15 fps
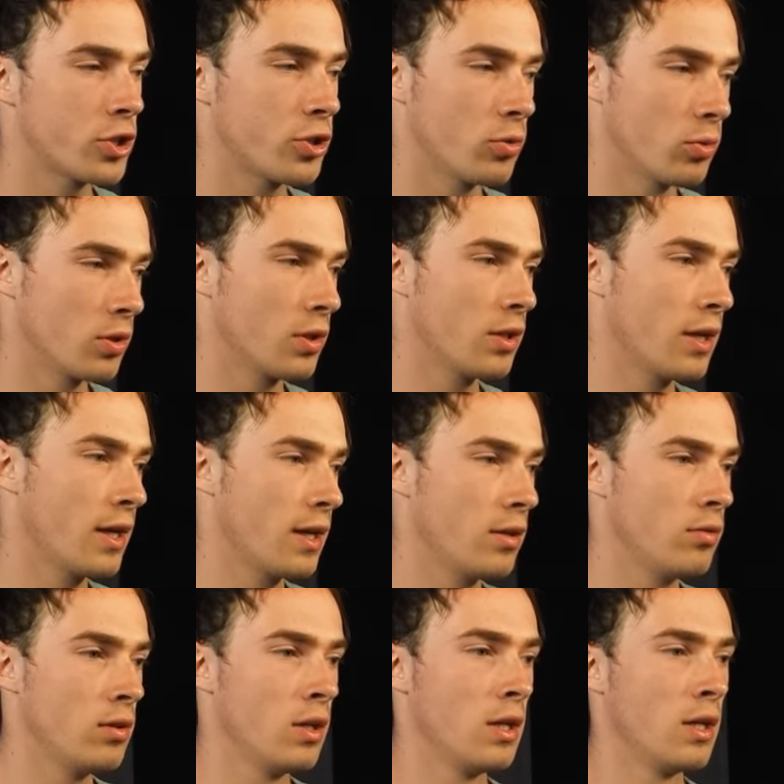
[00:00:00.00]
shorter
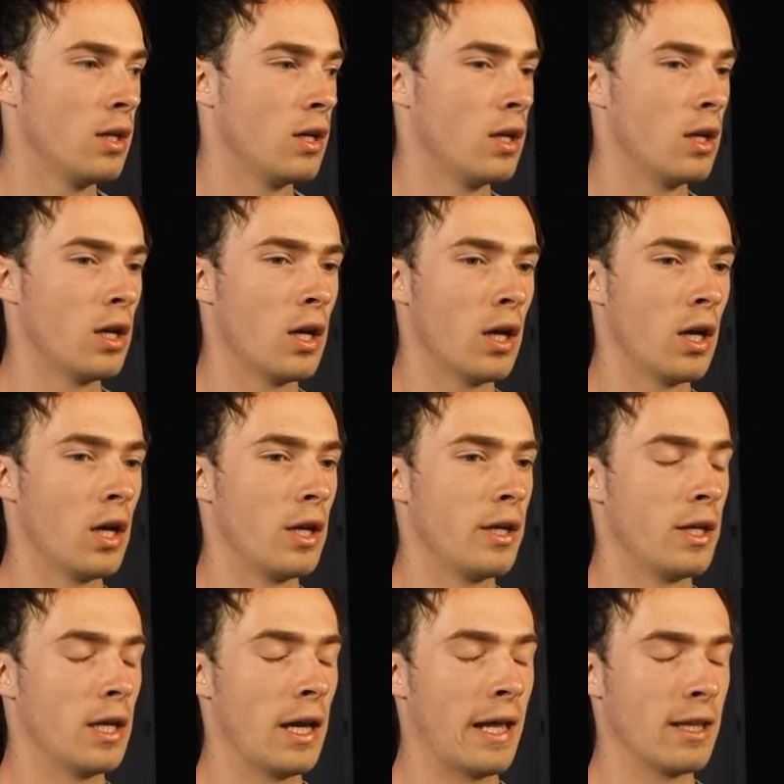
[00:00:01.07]
now.
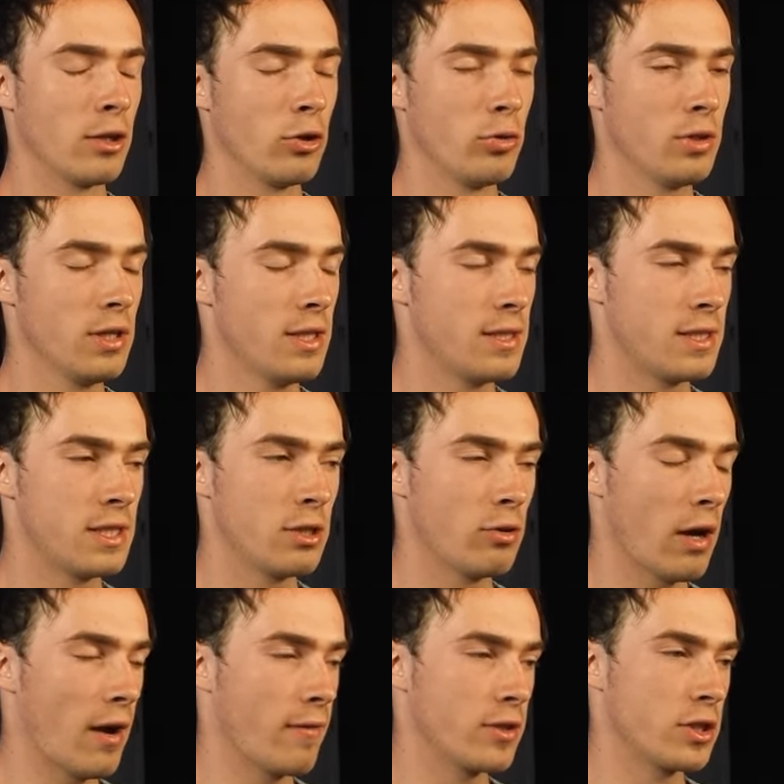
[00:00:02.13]
And Luka is still
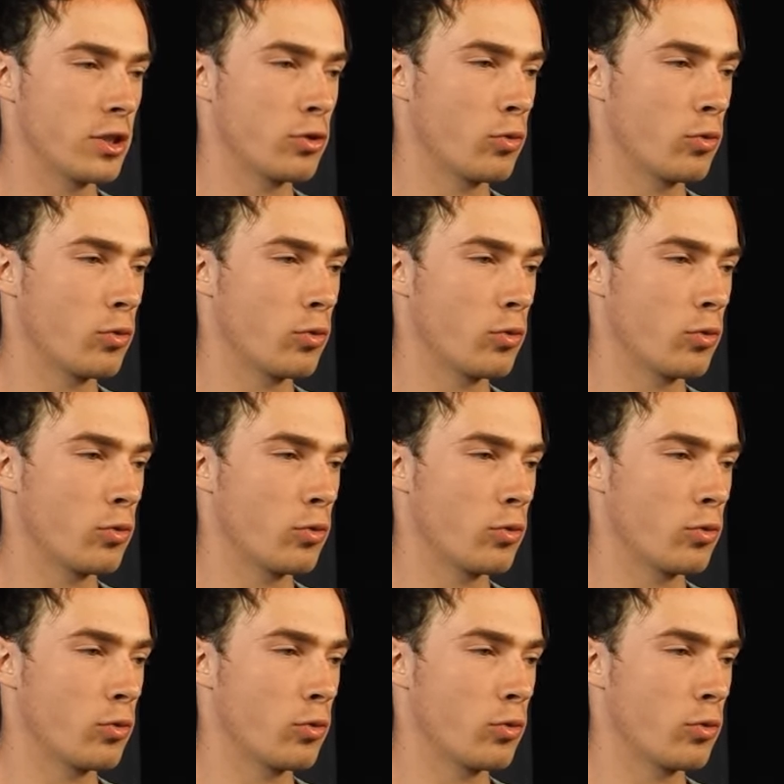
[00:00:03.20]
averaging